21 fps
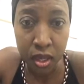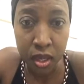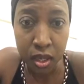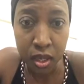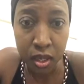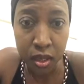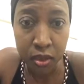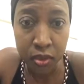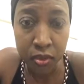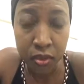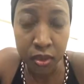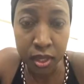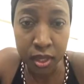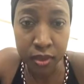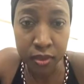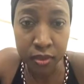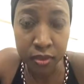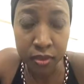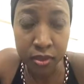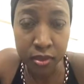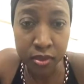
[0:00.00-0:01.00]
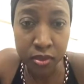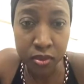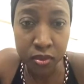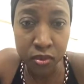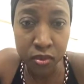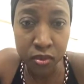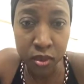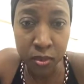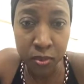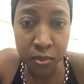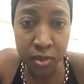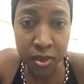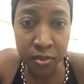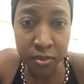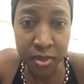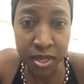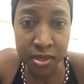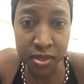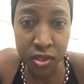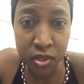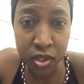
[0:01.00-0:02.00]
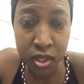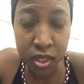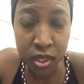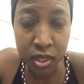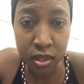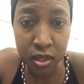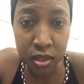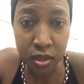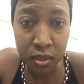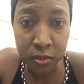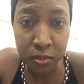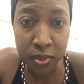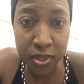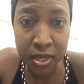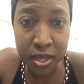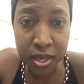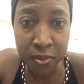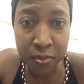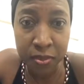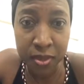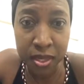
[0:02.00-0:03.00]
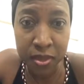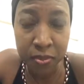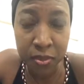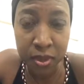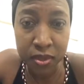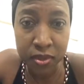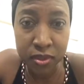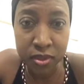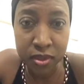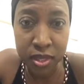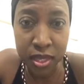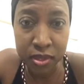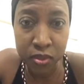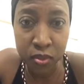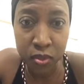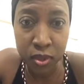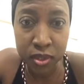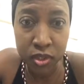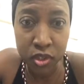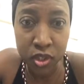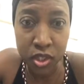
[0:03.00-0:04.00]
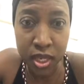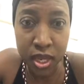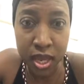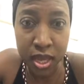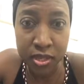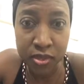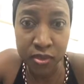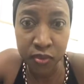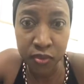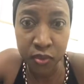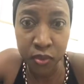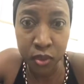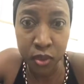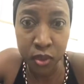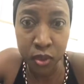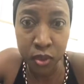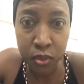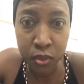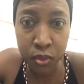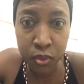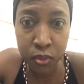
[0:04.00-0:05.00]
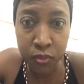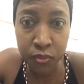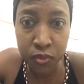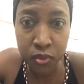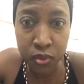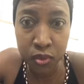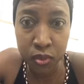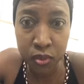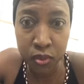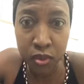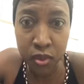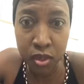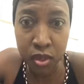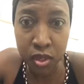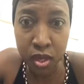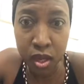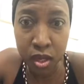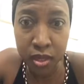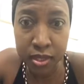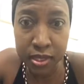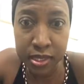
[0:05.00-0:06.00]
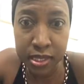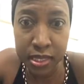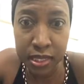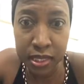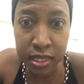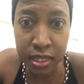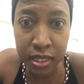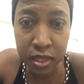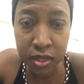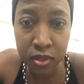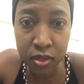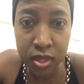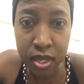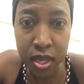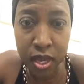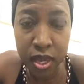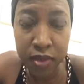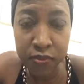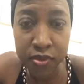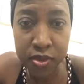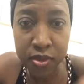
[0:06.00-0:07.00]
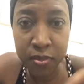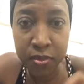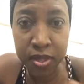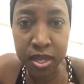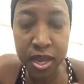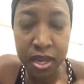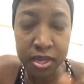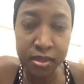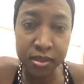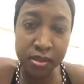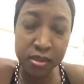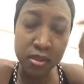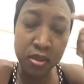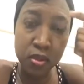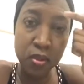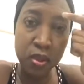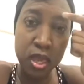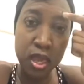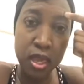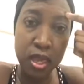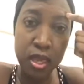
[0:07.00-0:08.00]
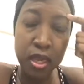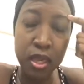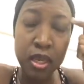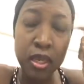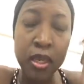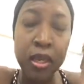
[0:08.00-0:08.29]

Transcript: You can drop me a message here or PM me, but that's what she has for you. So Cody, could I have some guidance? Okay.